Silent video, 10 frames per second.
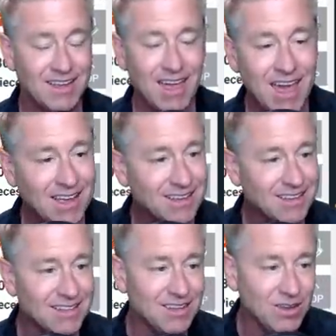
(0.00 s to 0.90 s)
hey,
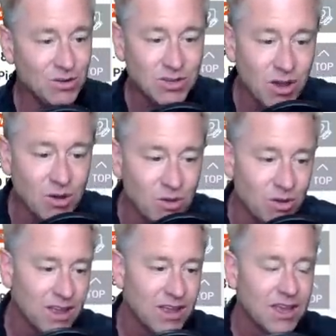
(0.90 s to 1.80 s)
you
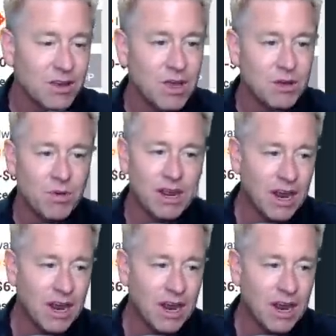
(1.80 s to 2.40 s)
too can make money.